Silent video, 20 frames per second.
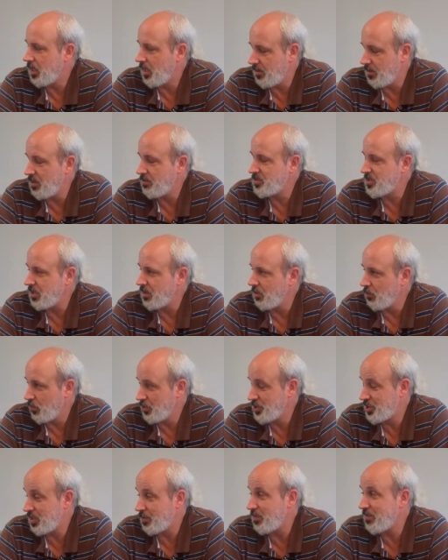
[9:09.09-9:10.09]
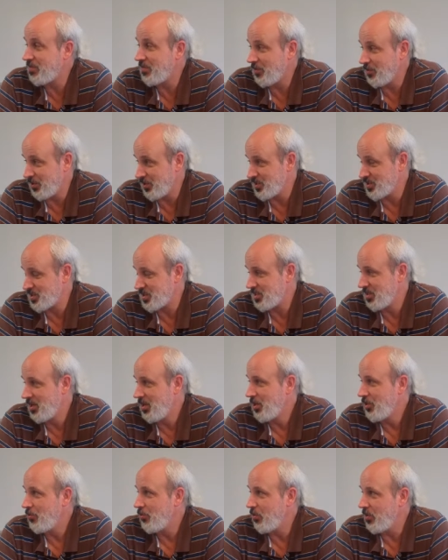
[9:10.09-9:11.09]
uh, I'm sorry, wood chip
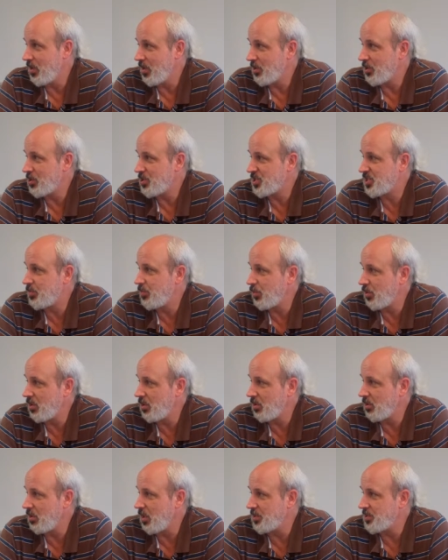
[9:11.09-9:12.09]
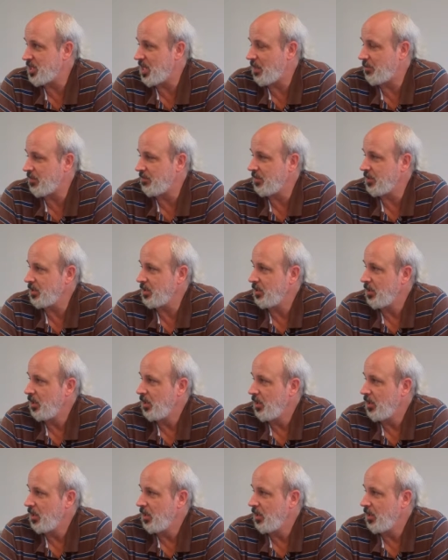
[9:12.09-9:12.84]
furnace with a Hurst boiler on top of it.